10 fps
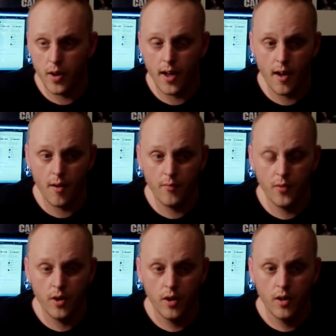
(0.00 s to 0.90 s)
You have
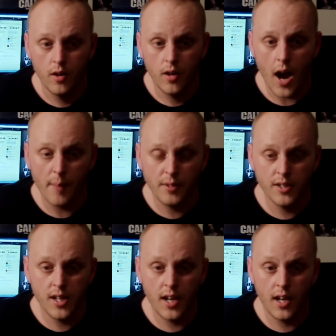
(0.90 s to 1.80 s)

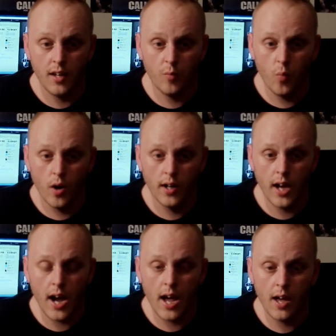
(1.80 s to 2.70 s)
Optic J,
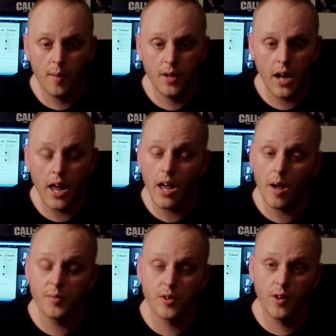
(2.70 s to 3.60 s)
one guy. I mean,
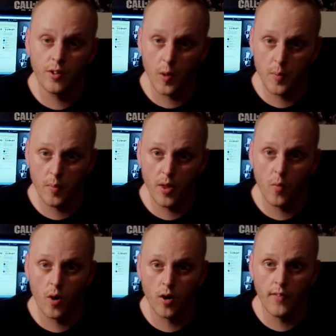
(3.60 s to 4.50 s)
I'm sure there's other people
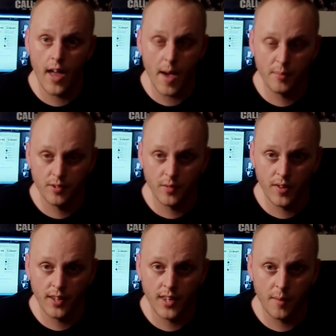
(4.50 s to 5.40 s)
that work on the app and
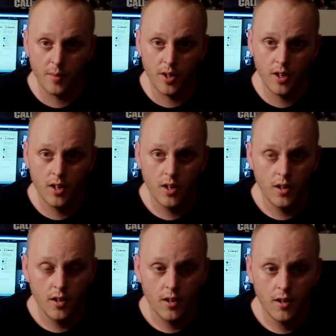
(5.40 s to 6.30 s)
stuff like that, but,
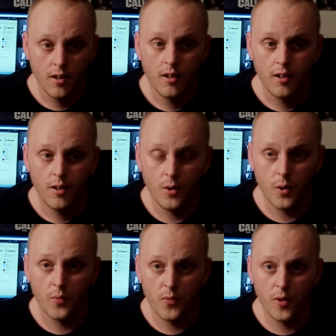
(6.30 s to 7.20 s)
you
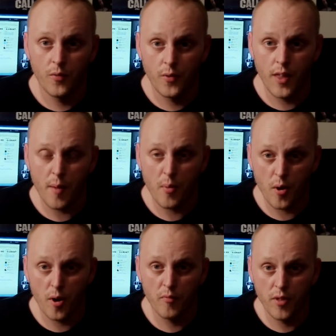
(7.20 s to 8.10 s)
know, for that
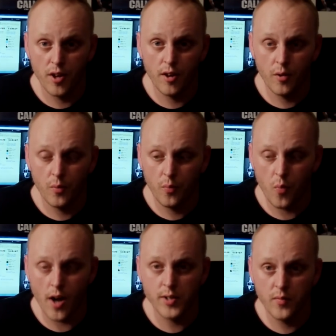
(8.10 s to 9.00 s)
part of the
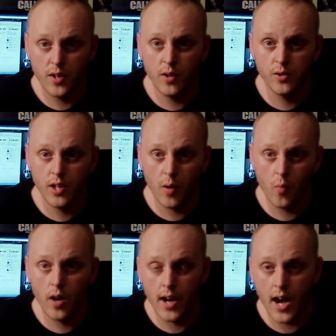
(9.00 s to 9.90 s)
watching videos, you
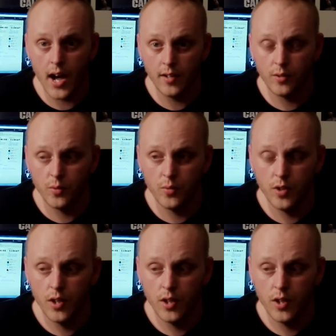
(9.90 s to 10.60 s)
got one guy. So